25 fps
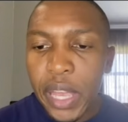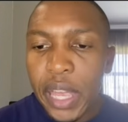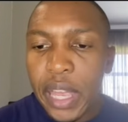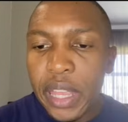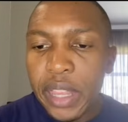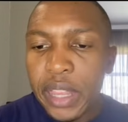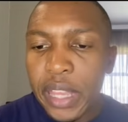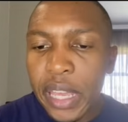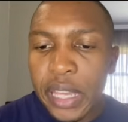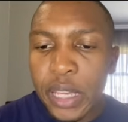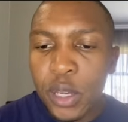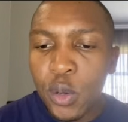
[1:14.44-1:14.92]

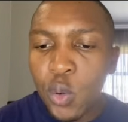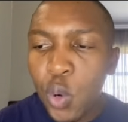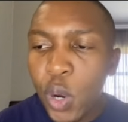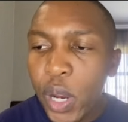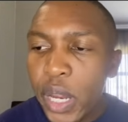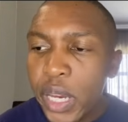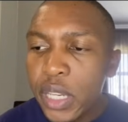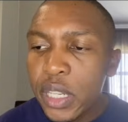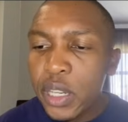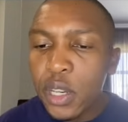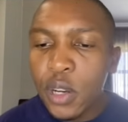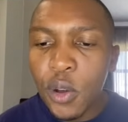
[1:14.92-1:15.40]
the
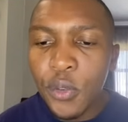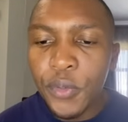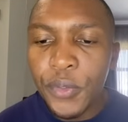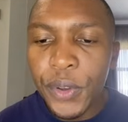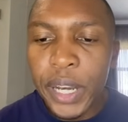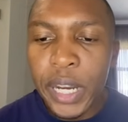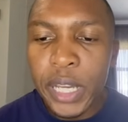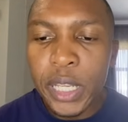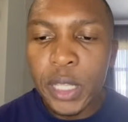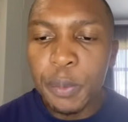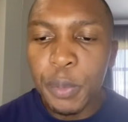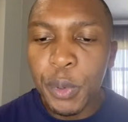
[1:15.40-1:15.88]
equation of
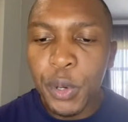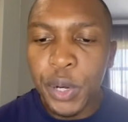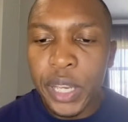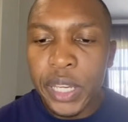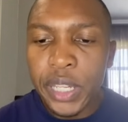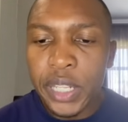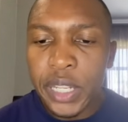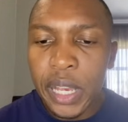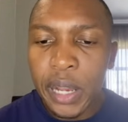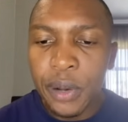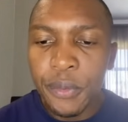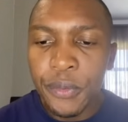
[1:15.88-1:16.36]
an
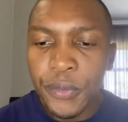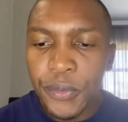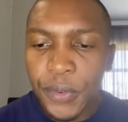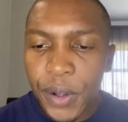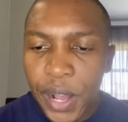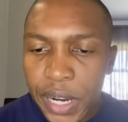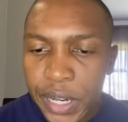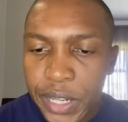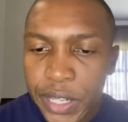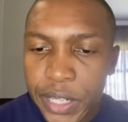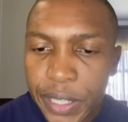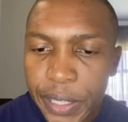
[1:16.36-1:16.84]
exponential
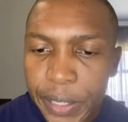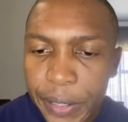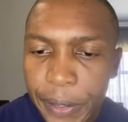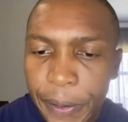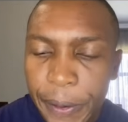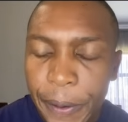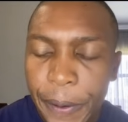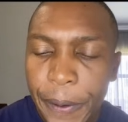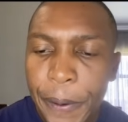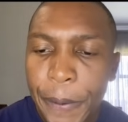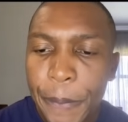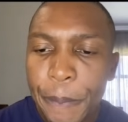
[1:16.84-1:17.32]
function.
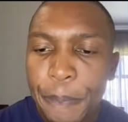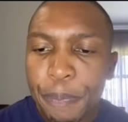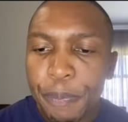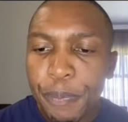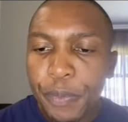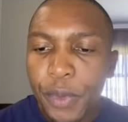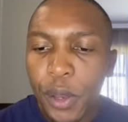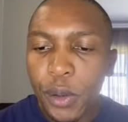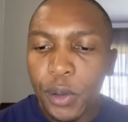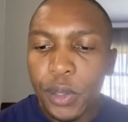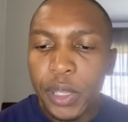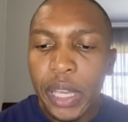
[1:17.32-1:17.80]

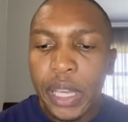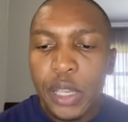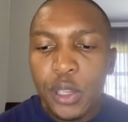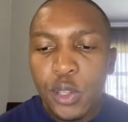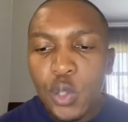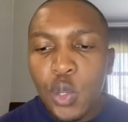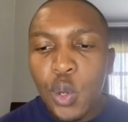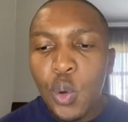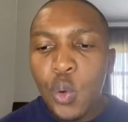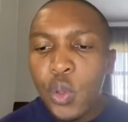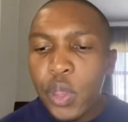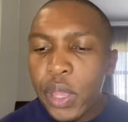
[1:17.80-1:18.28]
Okay.
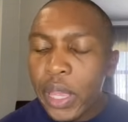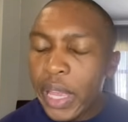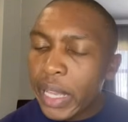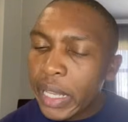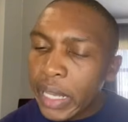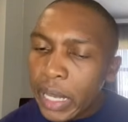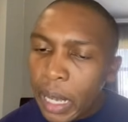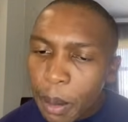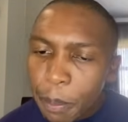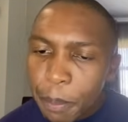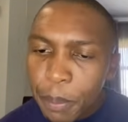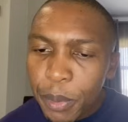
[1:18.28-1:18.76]
So a
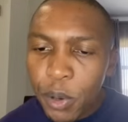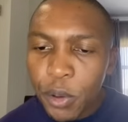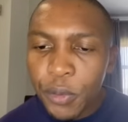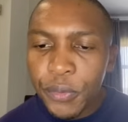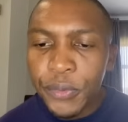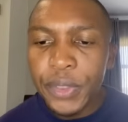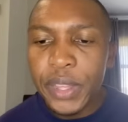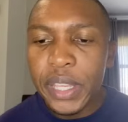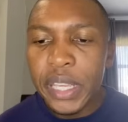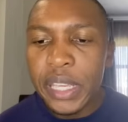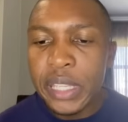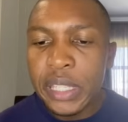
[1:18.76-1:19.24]
couple of
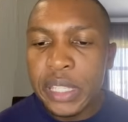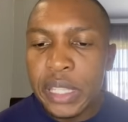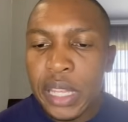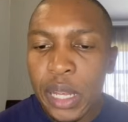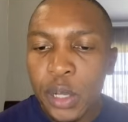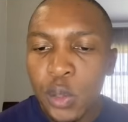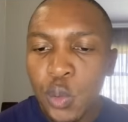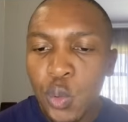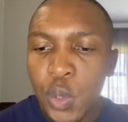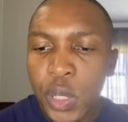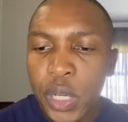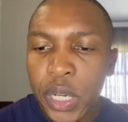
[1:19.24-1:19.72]
things
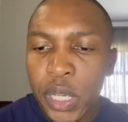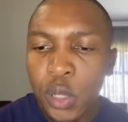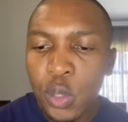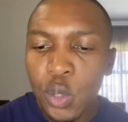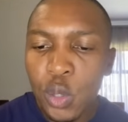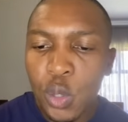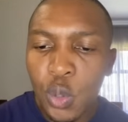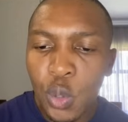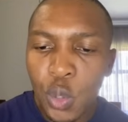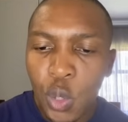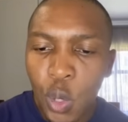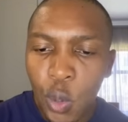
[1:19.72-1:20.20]
that we need
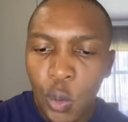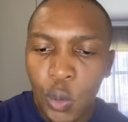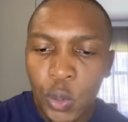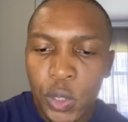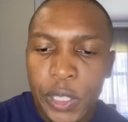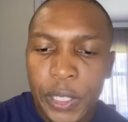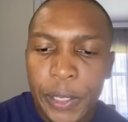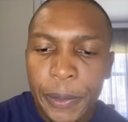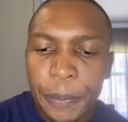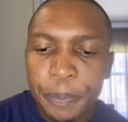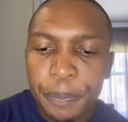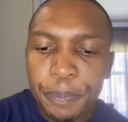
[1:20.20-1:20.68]
to
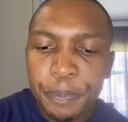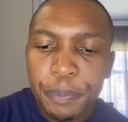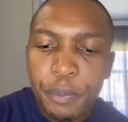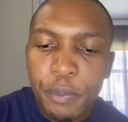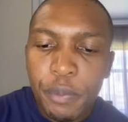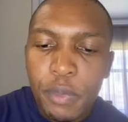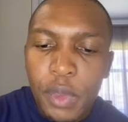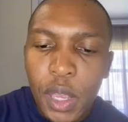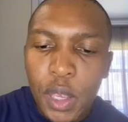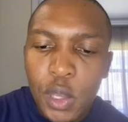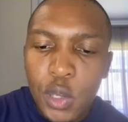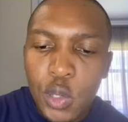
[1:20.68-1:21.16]
note.
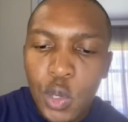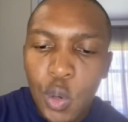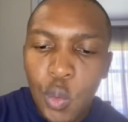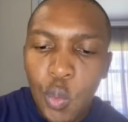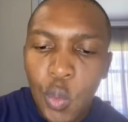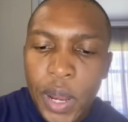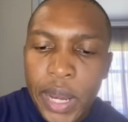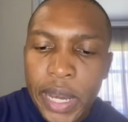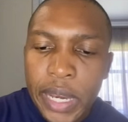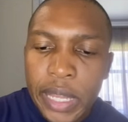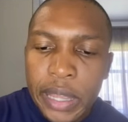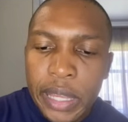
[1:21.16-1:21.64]
So
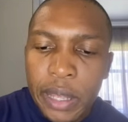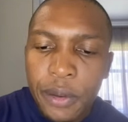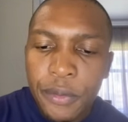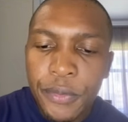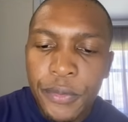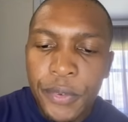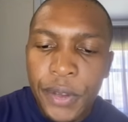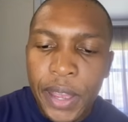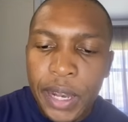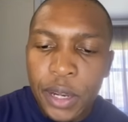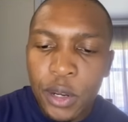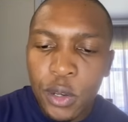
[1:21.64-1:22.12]
when the
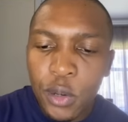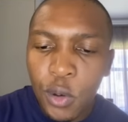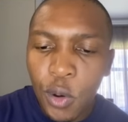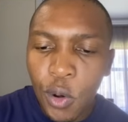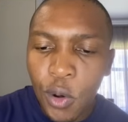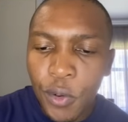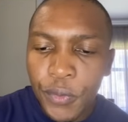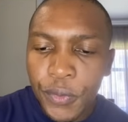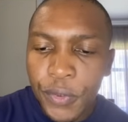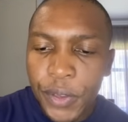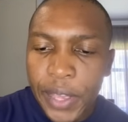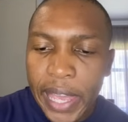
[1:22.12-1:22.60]
value
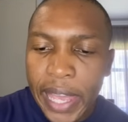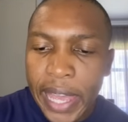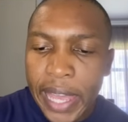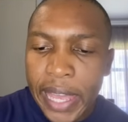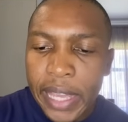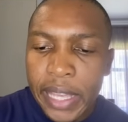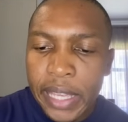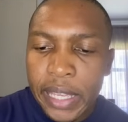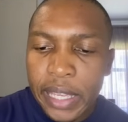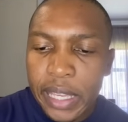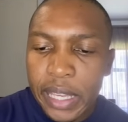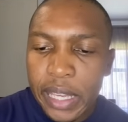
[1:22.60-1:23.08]
of
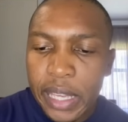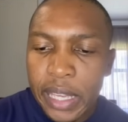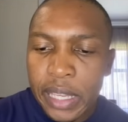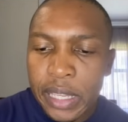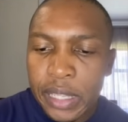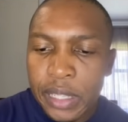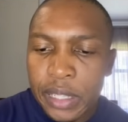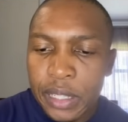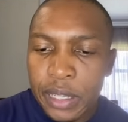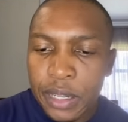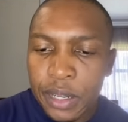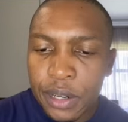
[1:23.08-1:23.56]
a
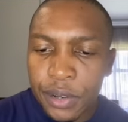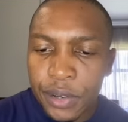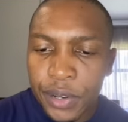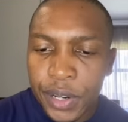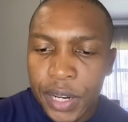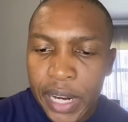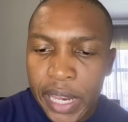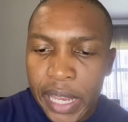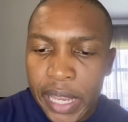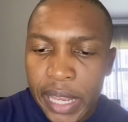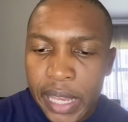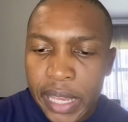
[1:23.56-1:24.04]
is
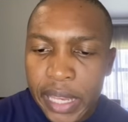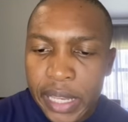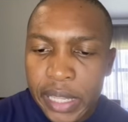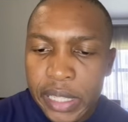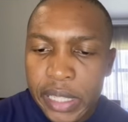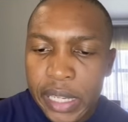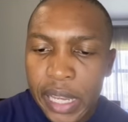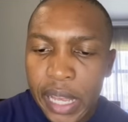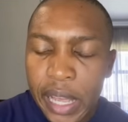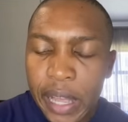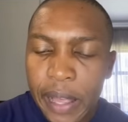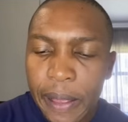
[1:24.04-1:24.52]

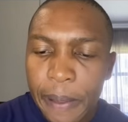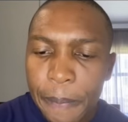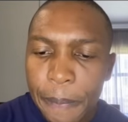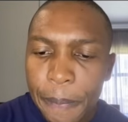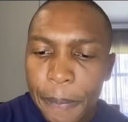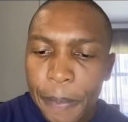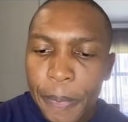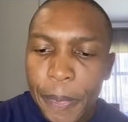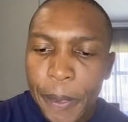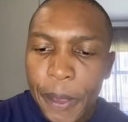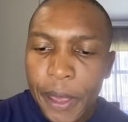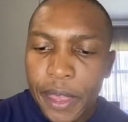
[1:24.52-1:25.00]
greater
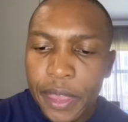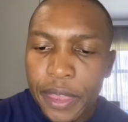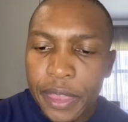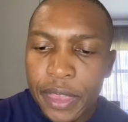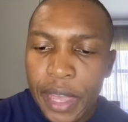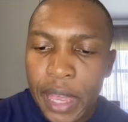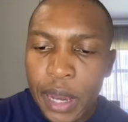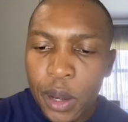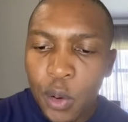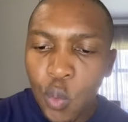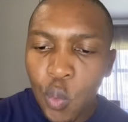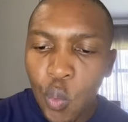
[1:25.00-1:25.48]

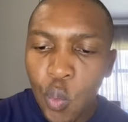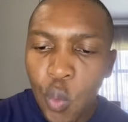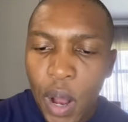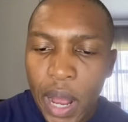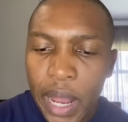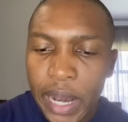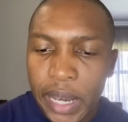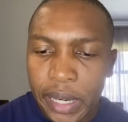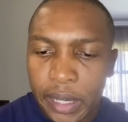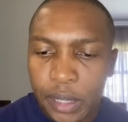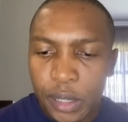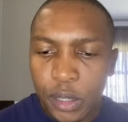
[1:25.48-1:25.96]
than
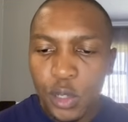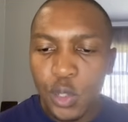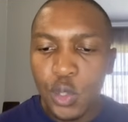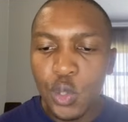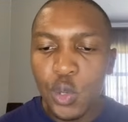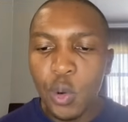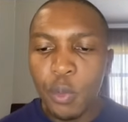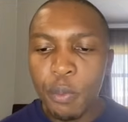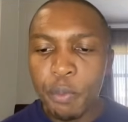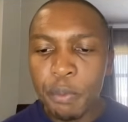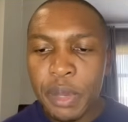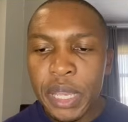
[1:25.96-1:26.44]
1,
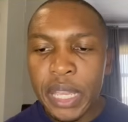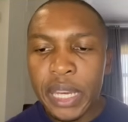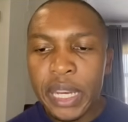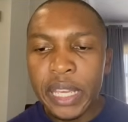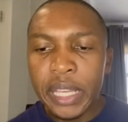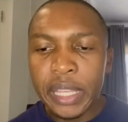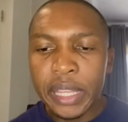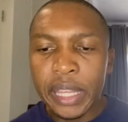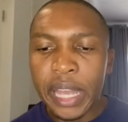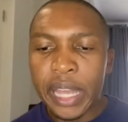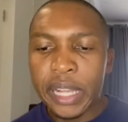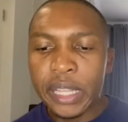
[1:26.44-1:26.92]
so
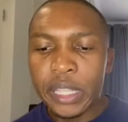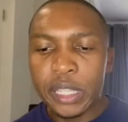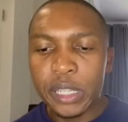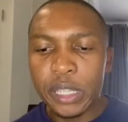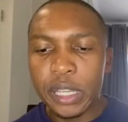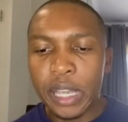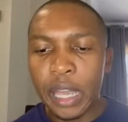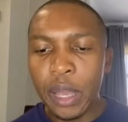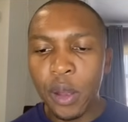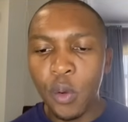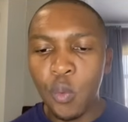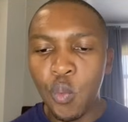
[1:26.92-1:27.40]
meaning that
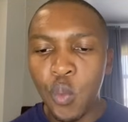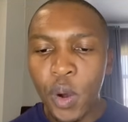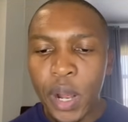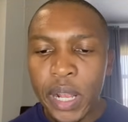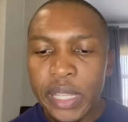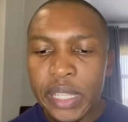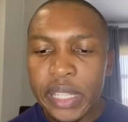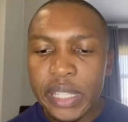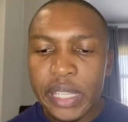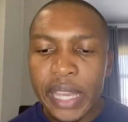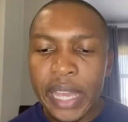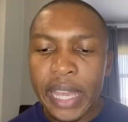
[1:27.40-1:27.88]

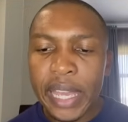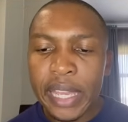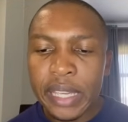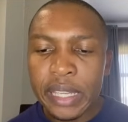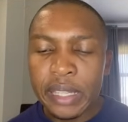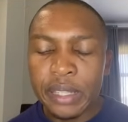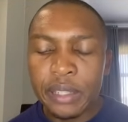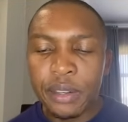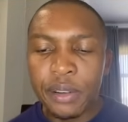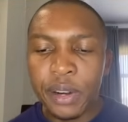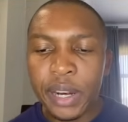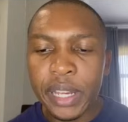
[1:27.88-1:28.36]
once a
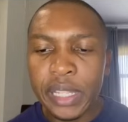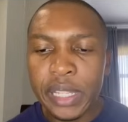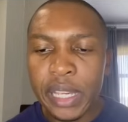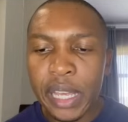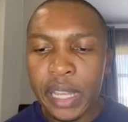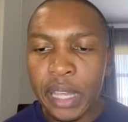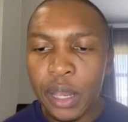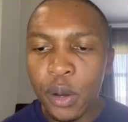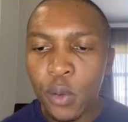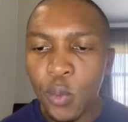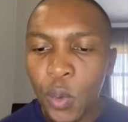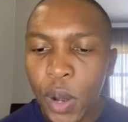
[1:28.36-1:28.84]
is greater
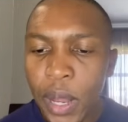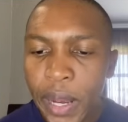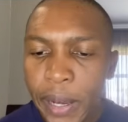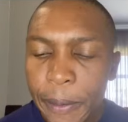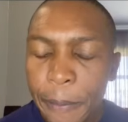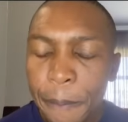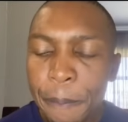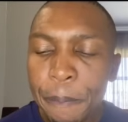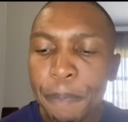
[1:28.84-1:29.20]
than 1,